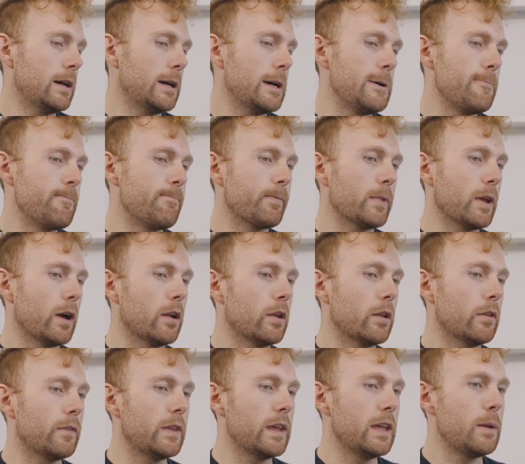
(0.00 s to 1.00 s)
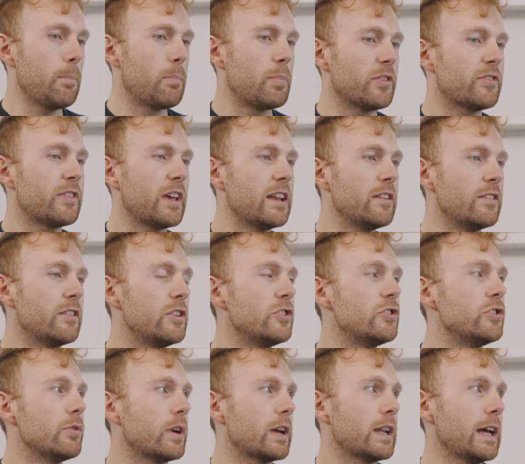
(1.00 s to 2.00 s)
and the
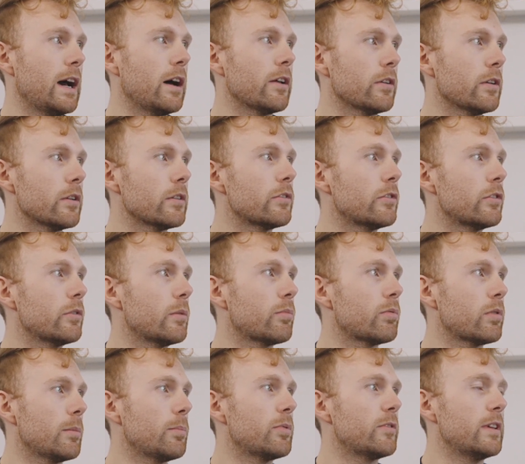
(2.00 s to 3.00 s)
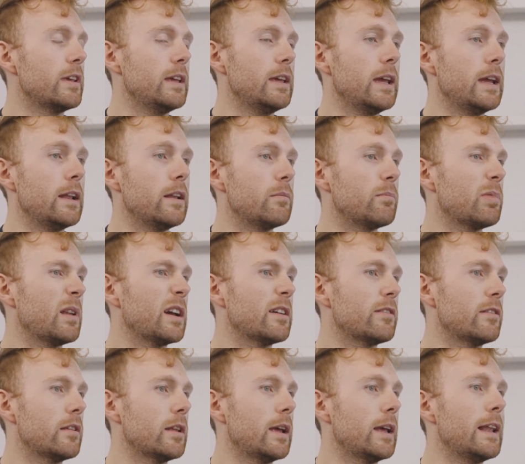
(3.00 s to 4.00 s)
percentage you can add on to a property in
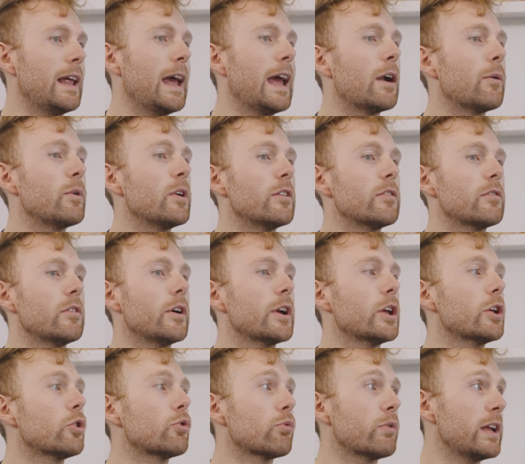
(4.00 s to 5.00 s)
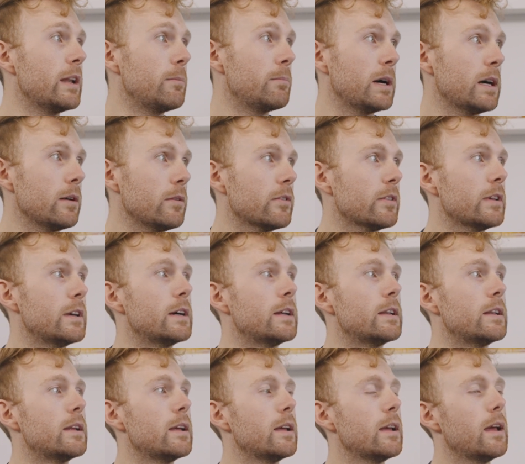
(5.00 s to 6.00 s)
areas like Greenbelt
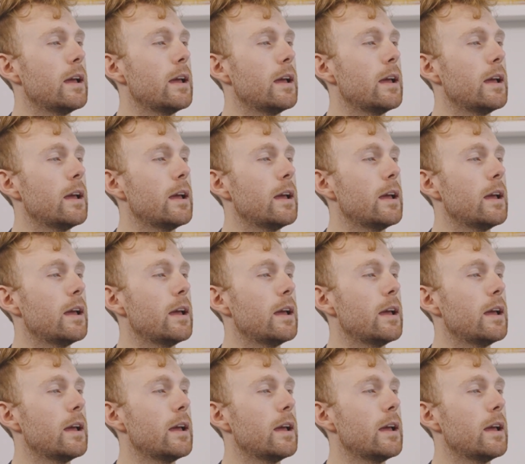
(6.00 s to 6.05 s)
and